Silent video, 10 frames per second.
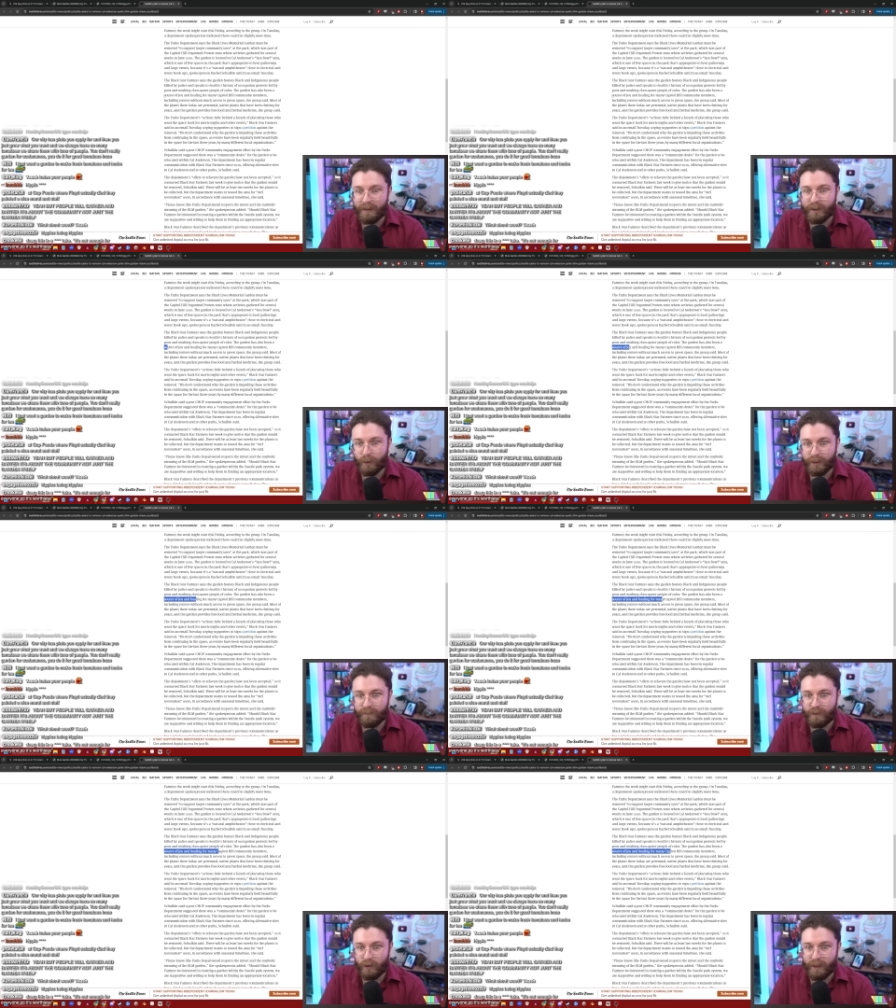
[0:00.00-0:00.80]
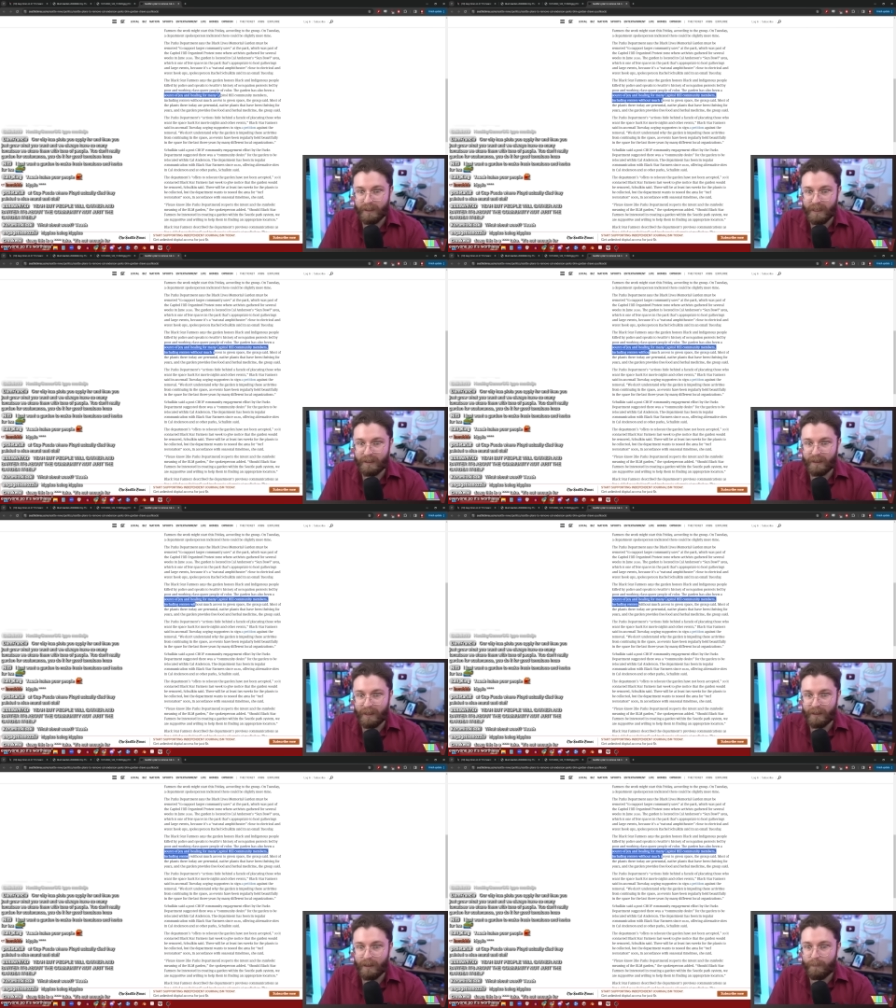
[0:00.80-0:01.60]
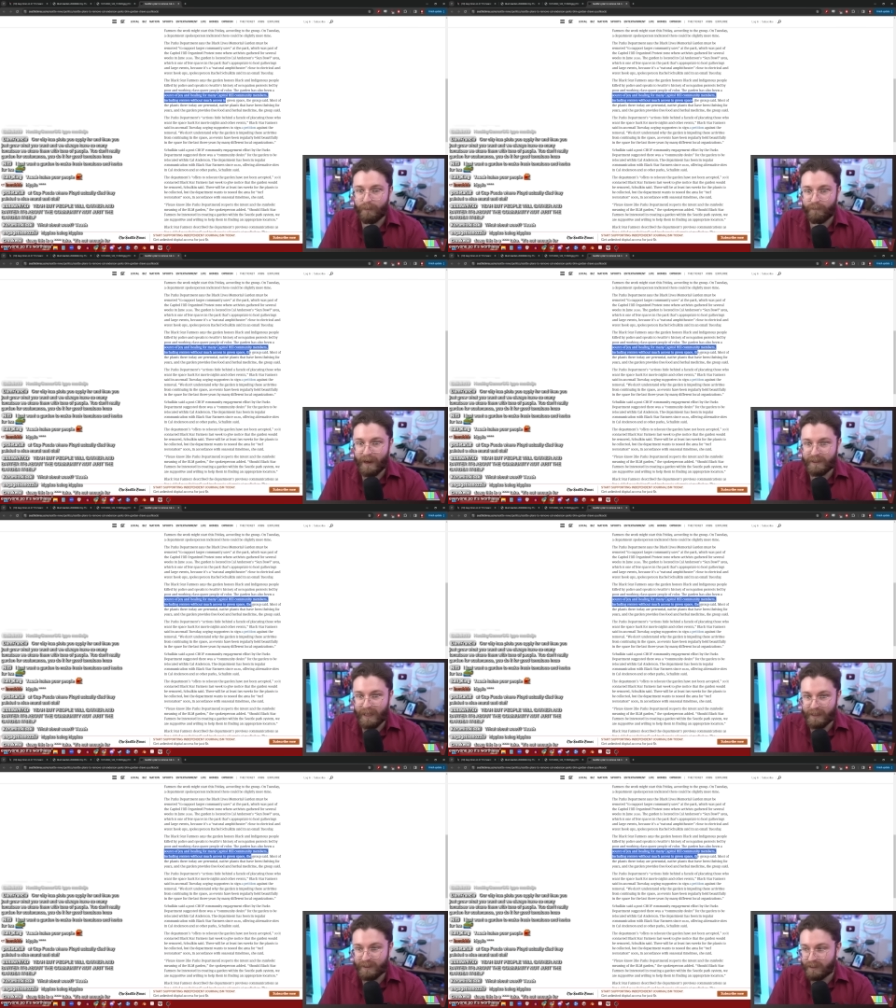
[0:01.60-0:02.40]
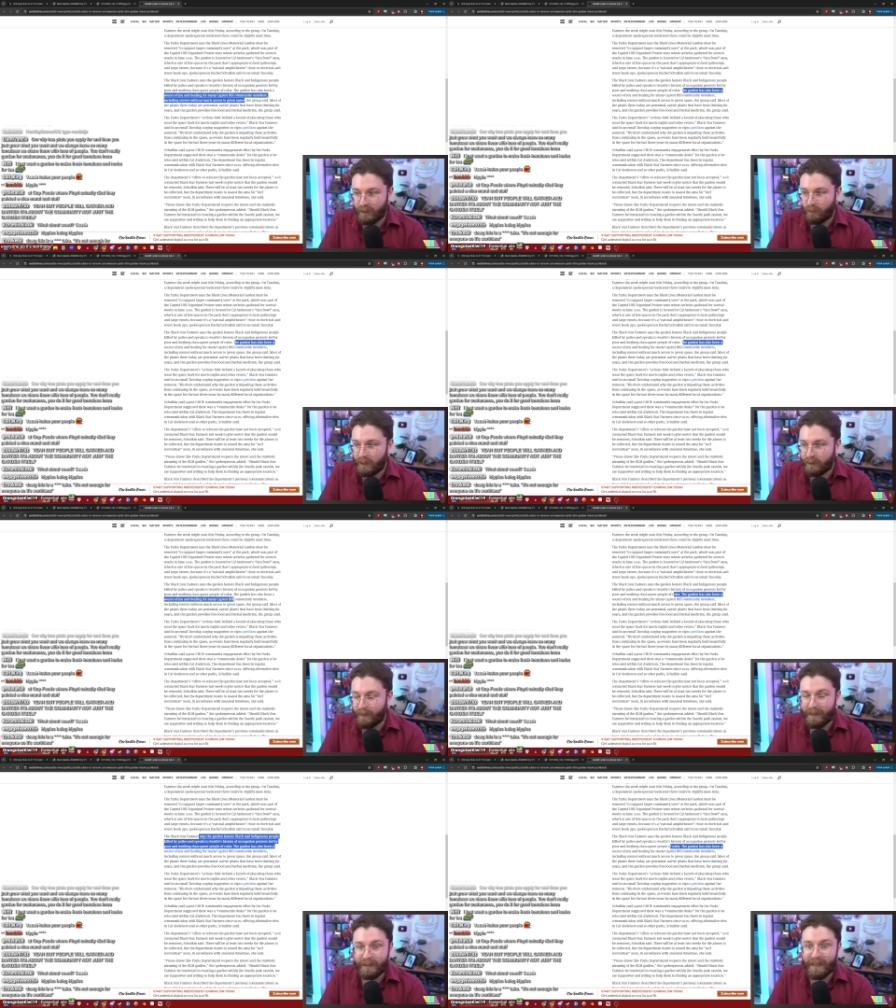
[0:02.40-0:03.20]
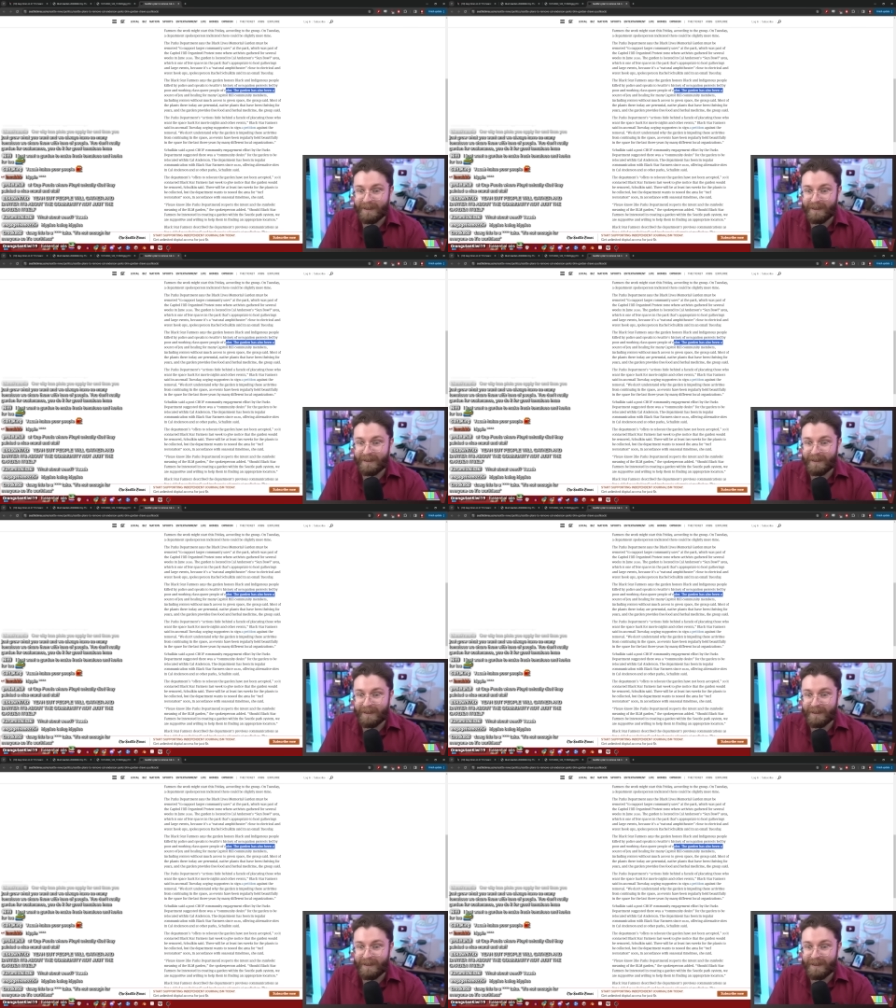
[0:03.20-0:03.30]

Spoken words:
source of joy and healing provides access to green space.